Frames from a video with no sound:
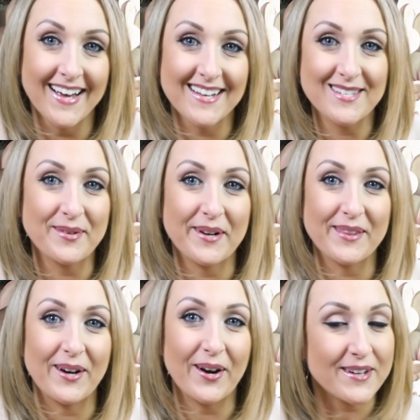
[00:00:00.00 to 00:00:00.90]
That's one of
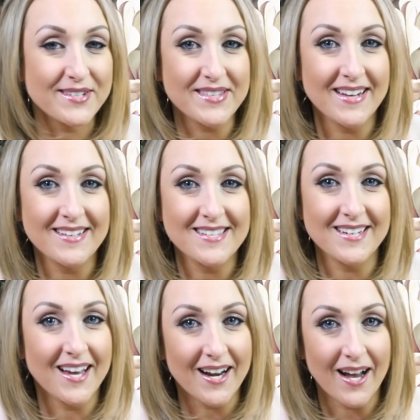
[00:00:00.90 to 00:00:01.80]
the hardest things to
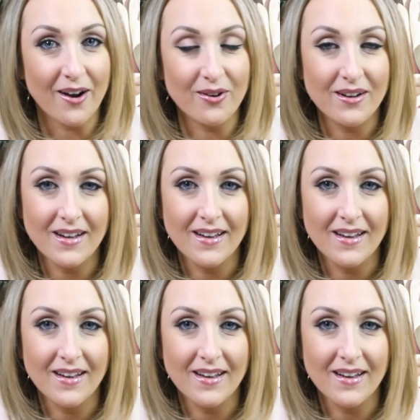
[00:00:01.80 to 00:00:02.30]
cut out.